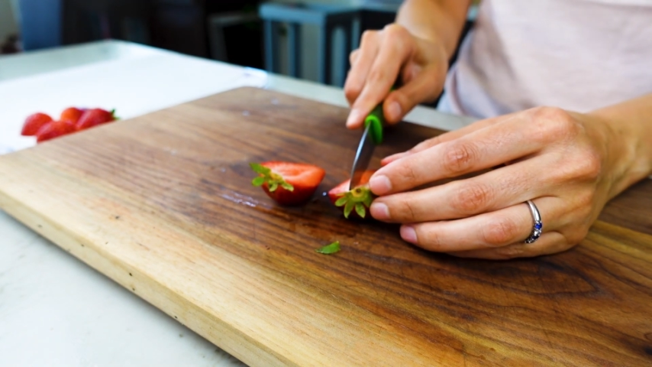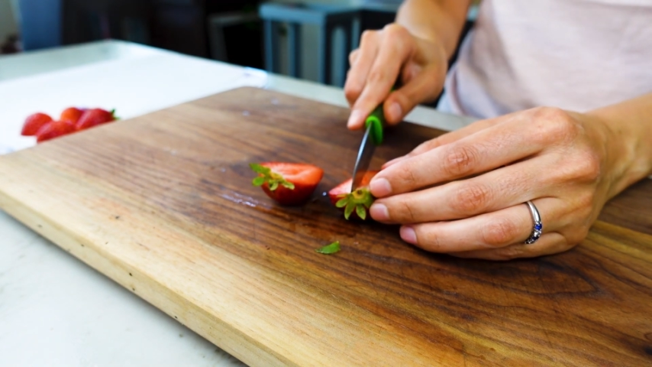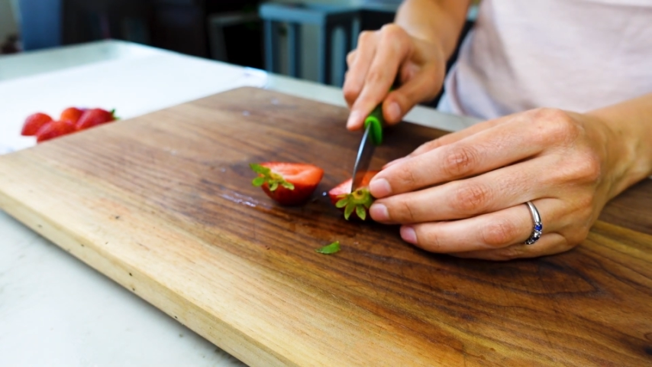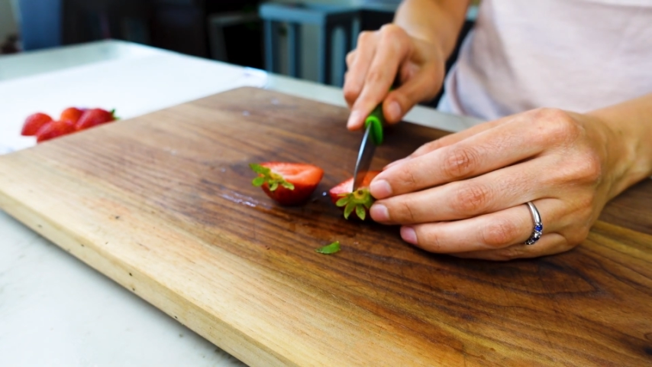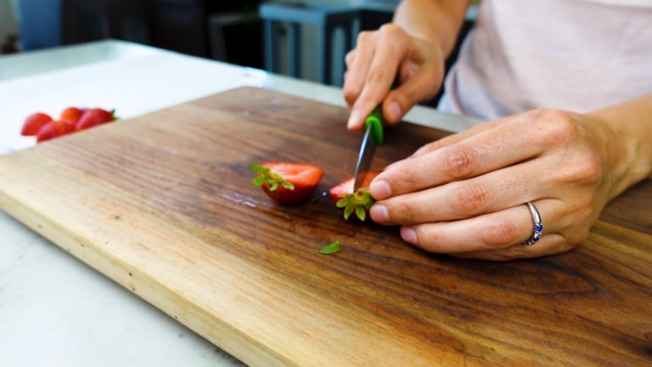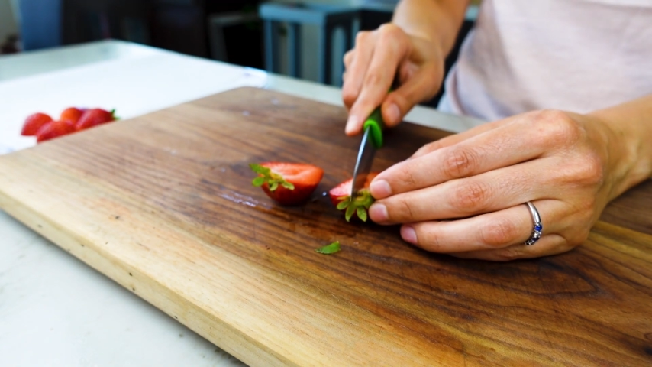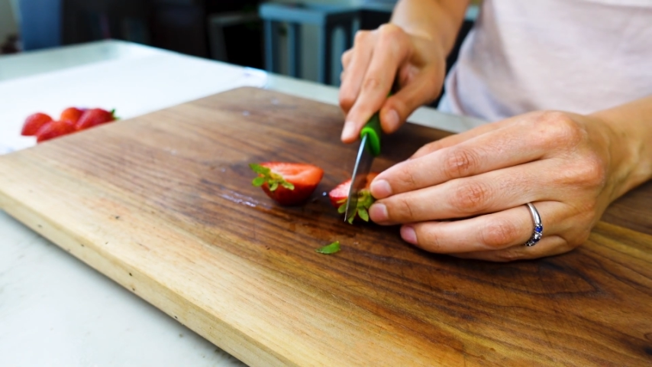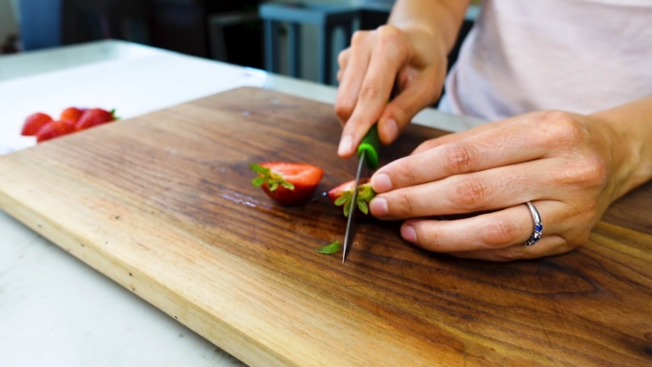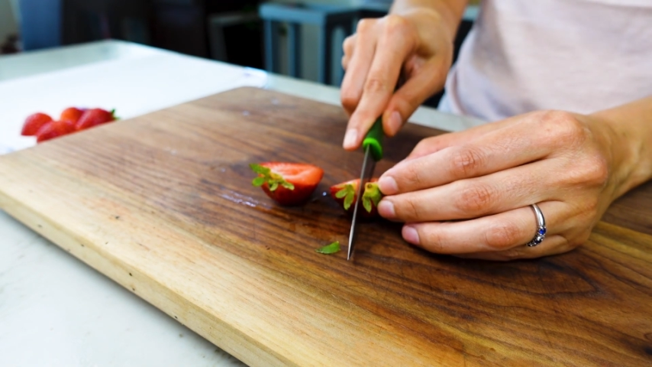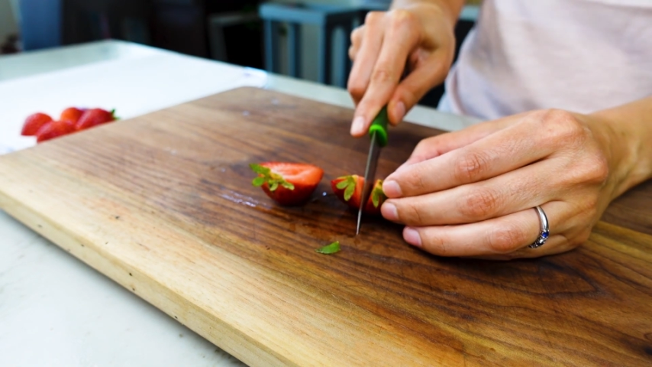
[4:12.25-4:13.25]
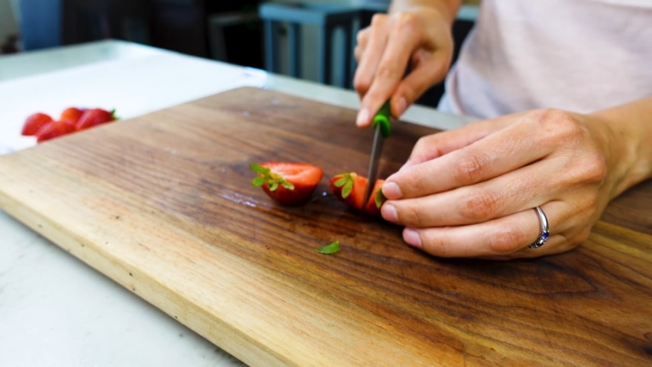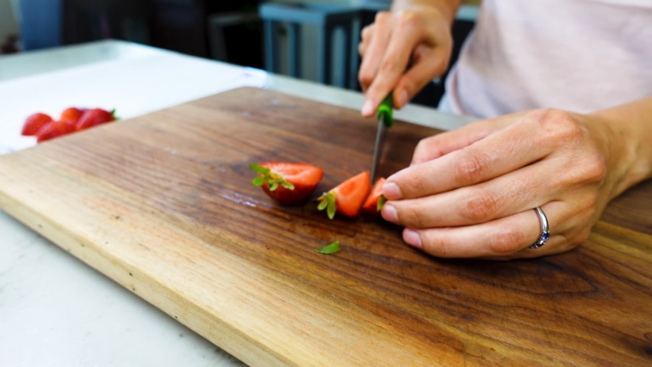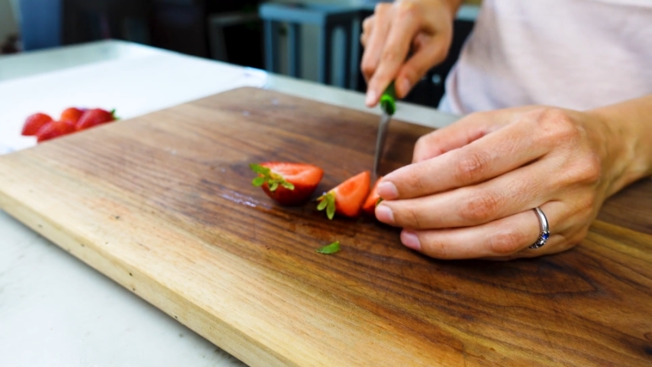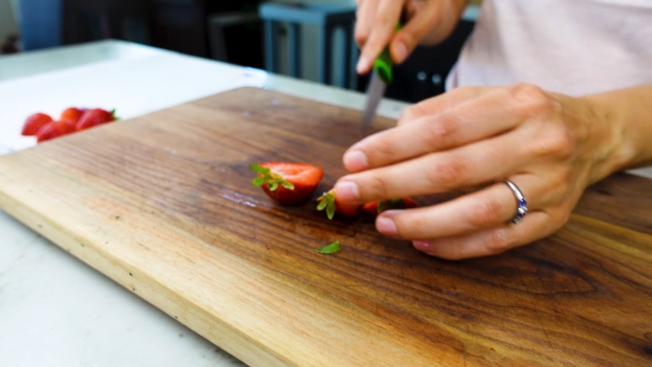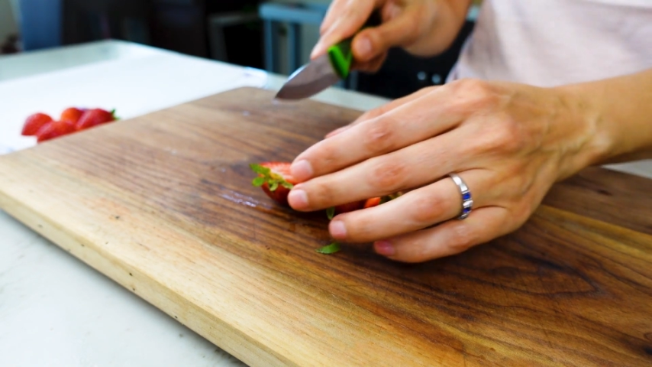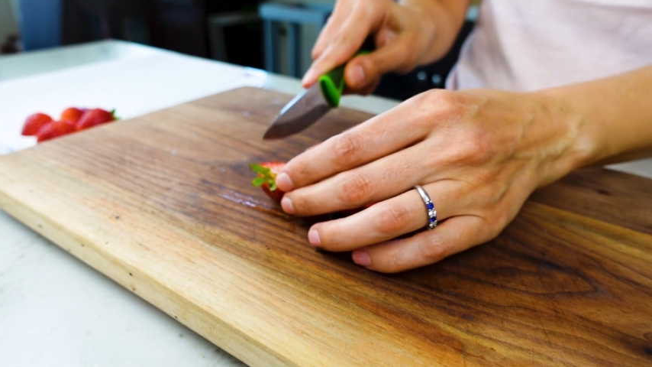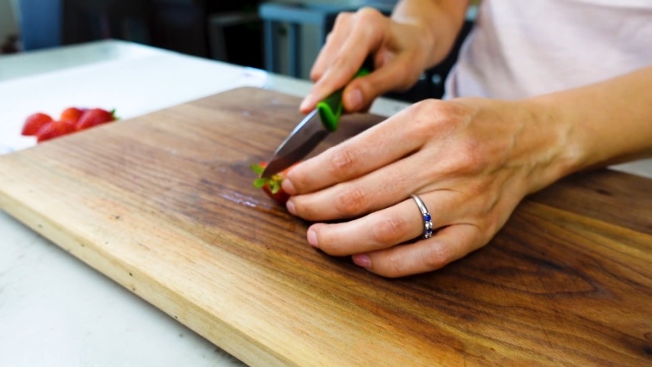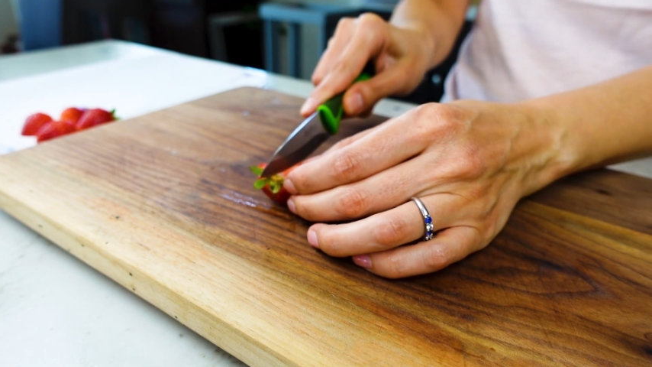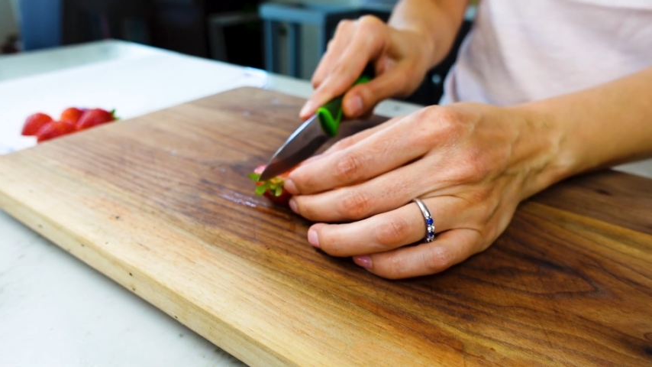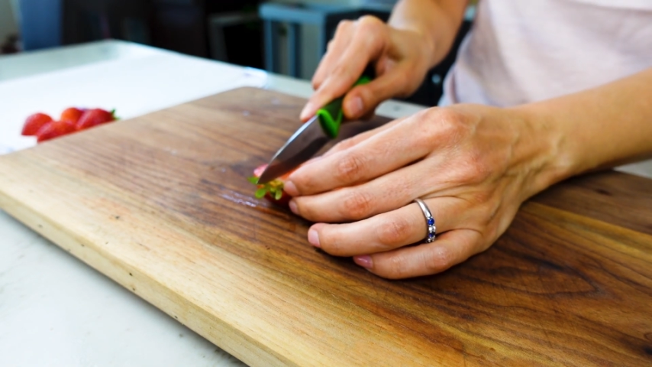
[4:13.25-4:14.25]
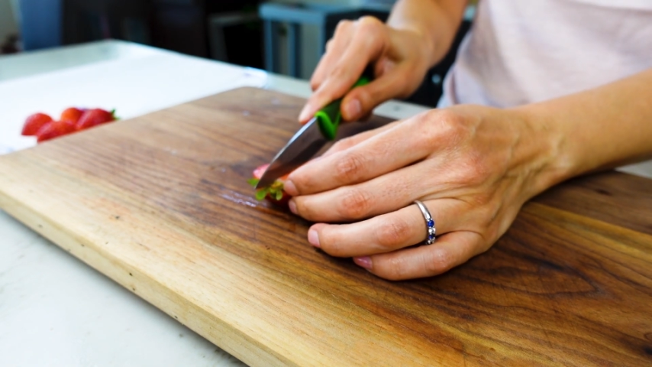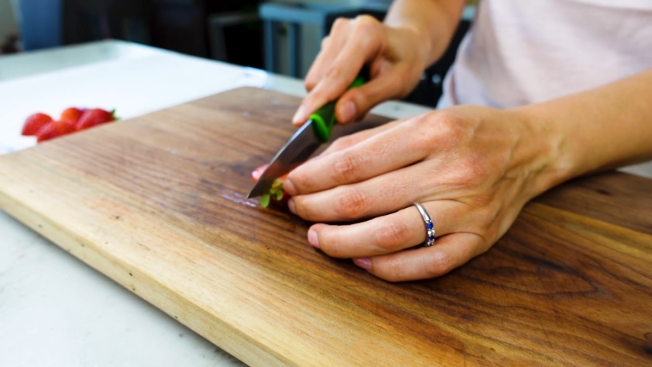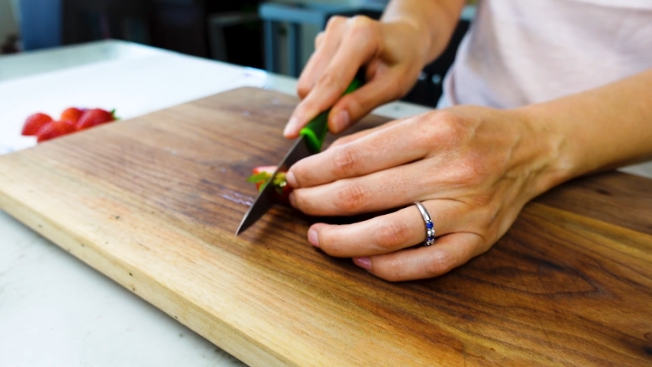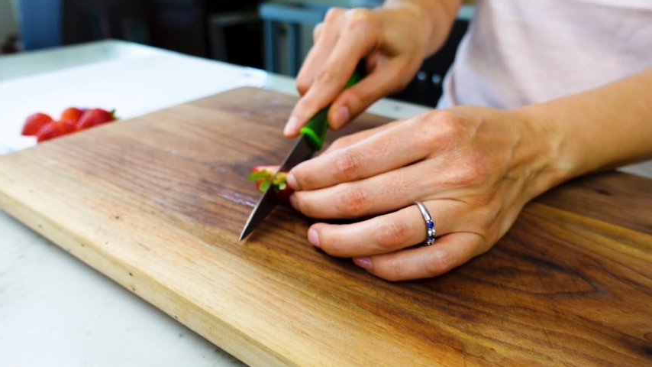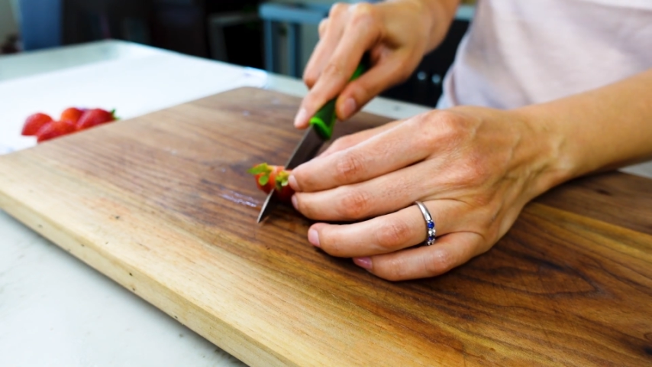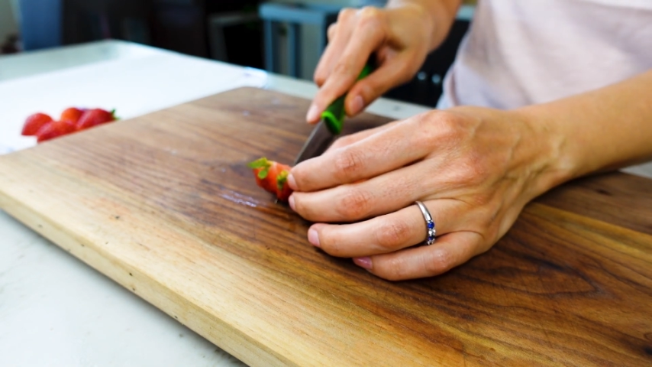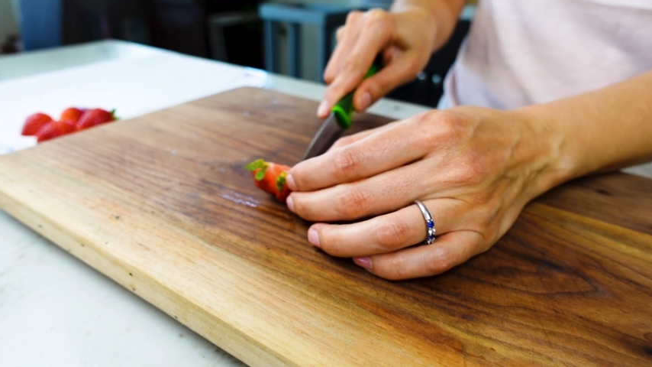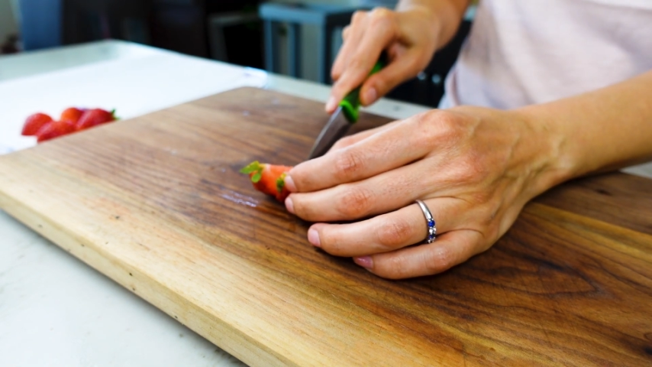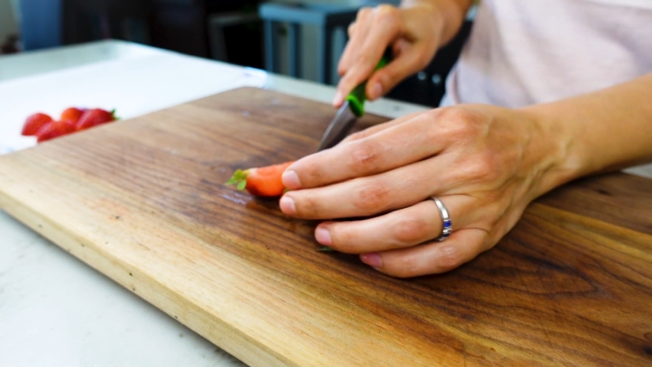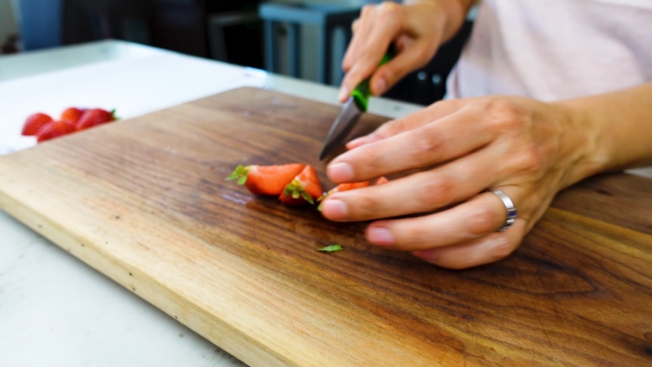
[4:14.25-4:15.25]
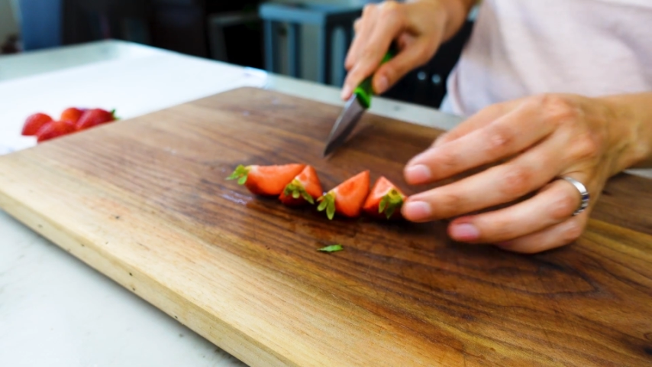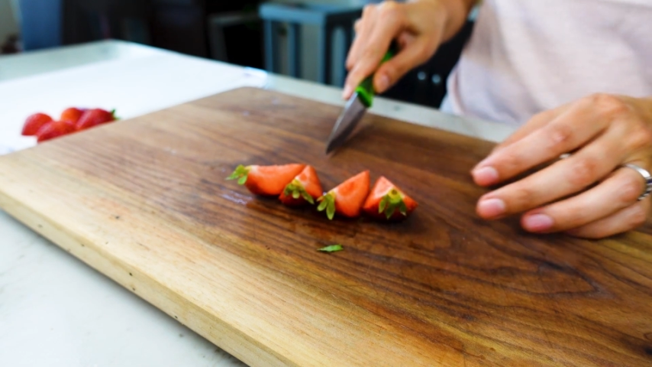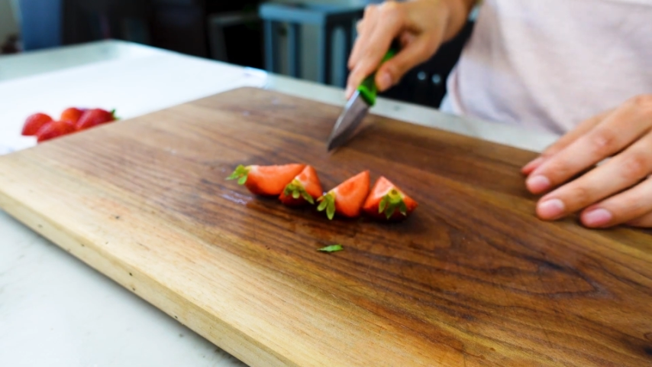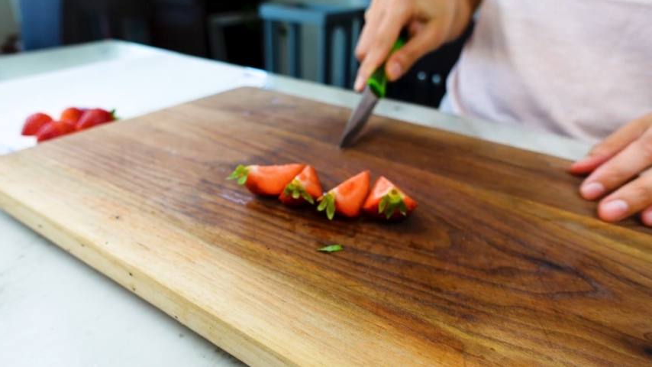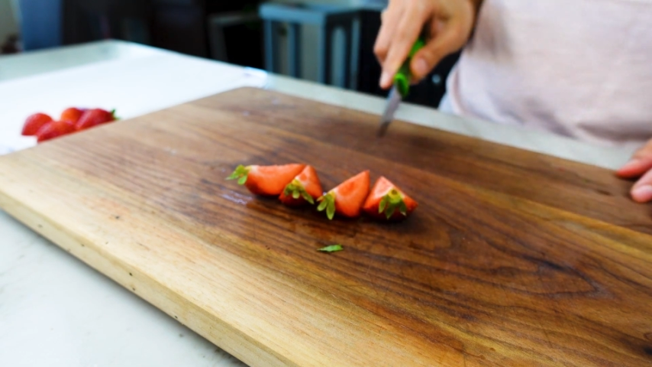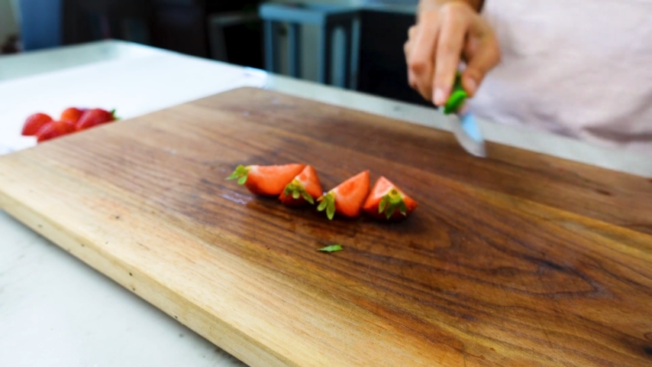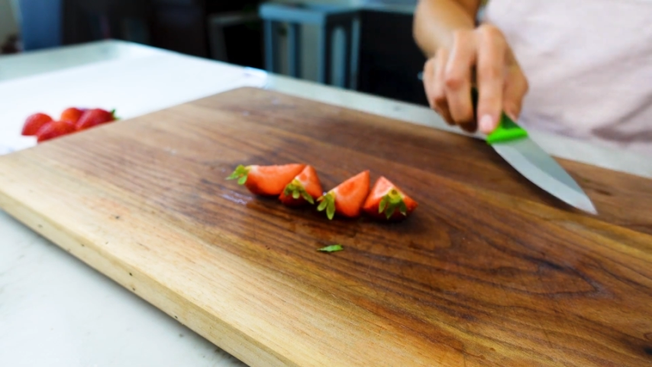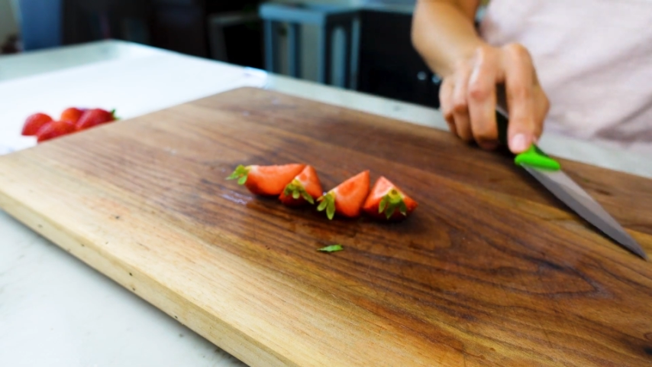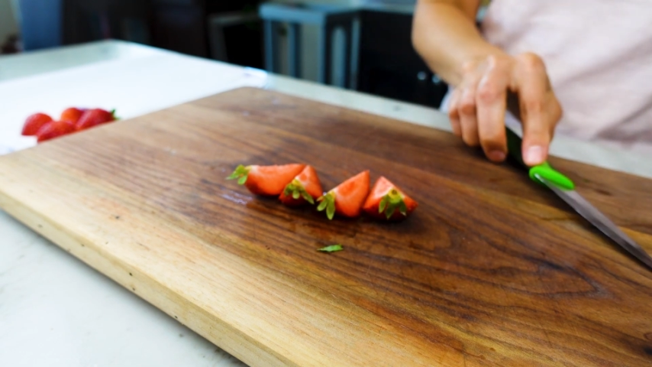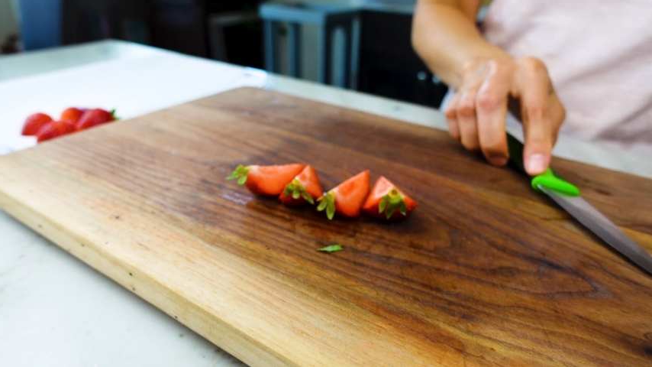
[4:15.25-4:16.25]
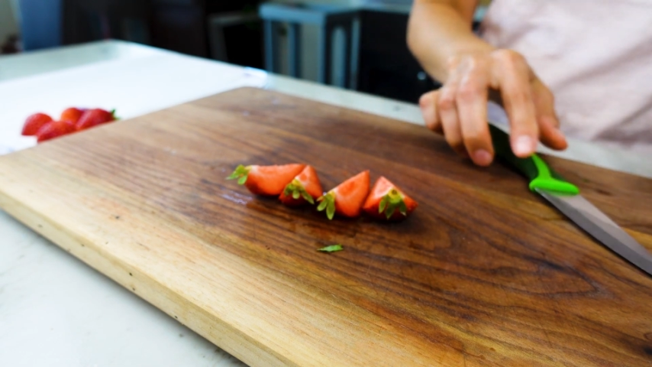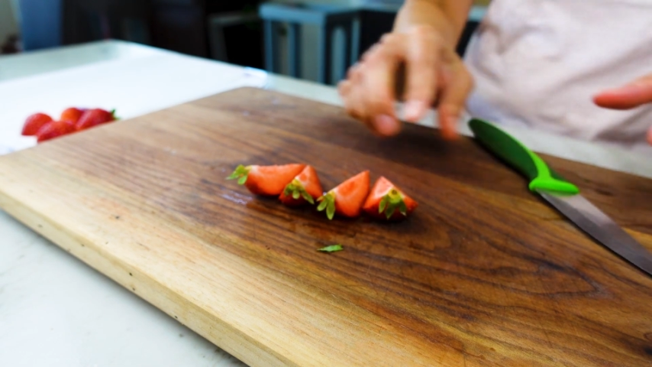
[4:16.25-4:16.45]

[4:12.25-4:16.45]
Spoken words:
No face is visible, so there are no lips to read.